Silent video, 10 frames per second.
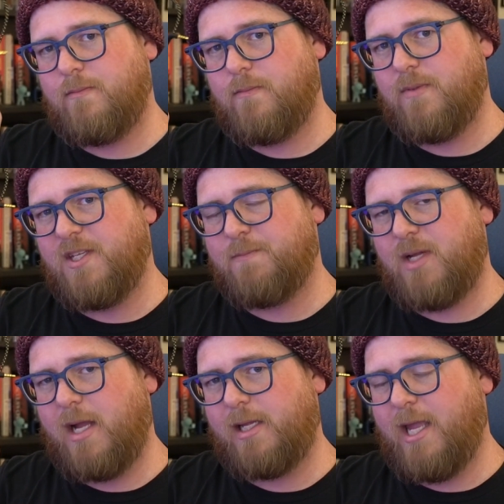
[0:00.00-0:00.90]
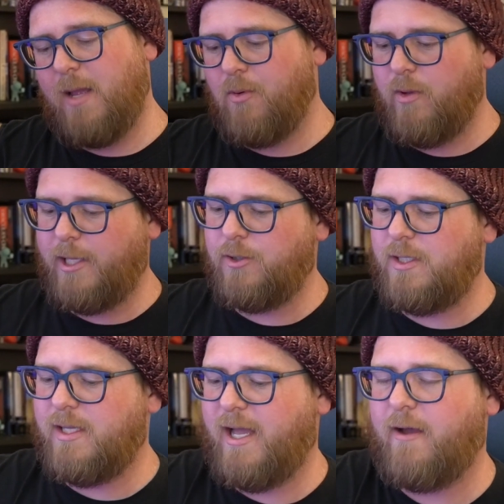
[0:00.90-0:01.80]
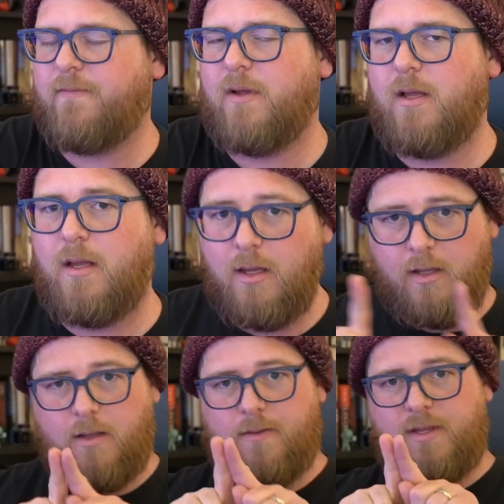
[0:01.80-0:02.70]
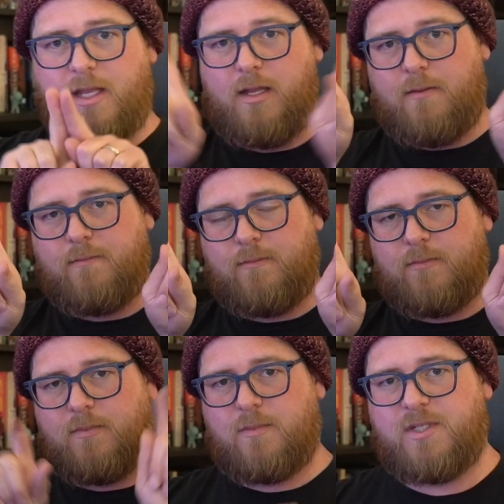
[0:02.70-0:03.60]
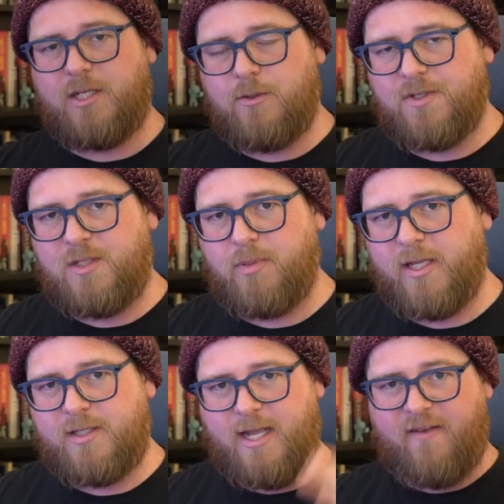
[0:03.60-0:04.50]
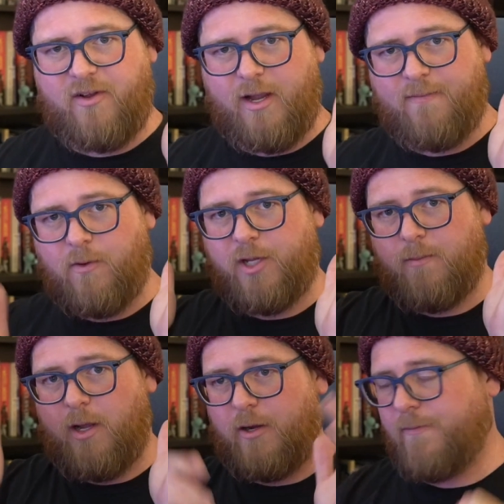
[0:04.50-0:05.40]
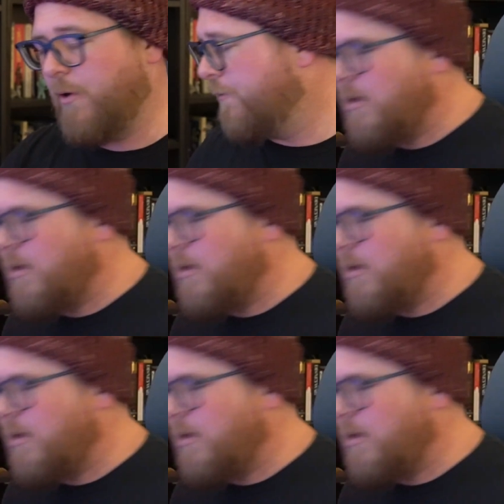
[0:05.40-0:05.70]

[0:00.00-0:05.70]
this kind of cable and you need to have the signal split to have your headphone and your microphone,